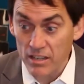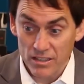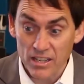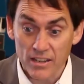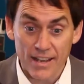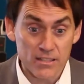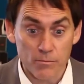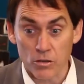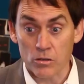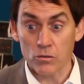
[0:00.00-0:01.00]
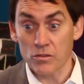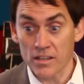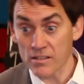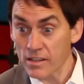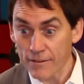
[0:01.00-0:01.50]
and I had some good
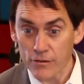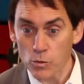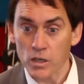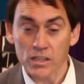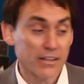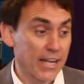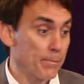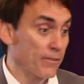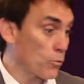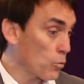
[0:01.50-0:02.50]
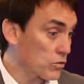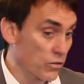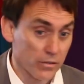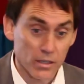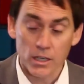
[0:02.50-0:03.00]
years there for a while, and a couple of awards
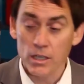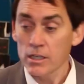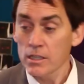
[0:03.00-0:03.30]
on